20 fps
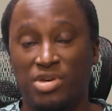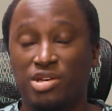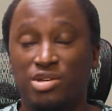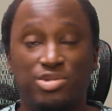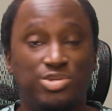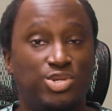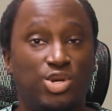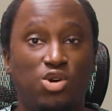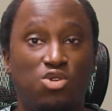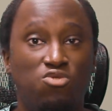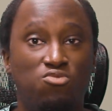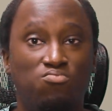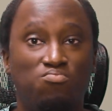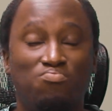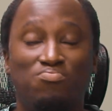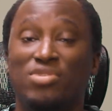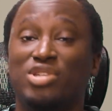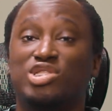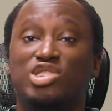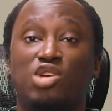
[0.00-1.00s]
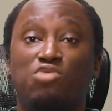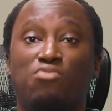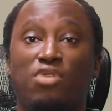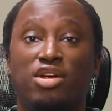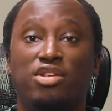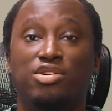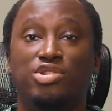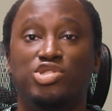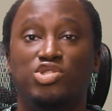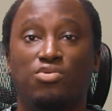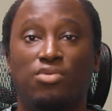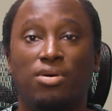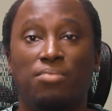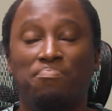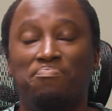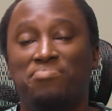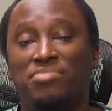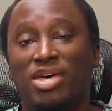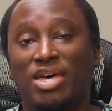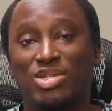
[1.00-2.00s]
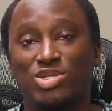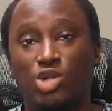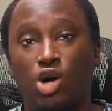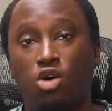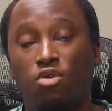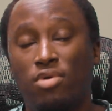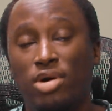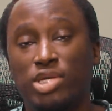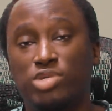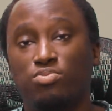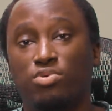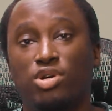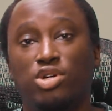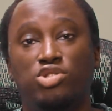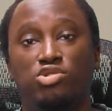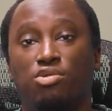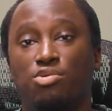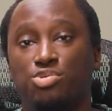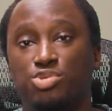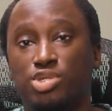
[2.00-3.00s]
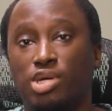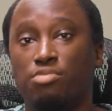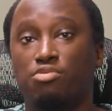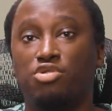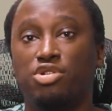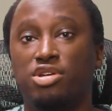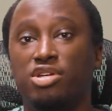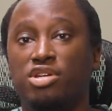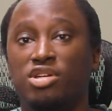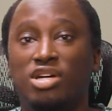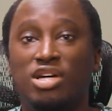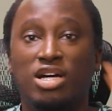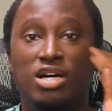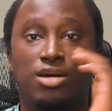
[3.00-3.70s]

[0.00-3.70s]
So, let's get right into it. As always, we're going to do our summary,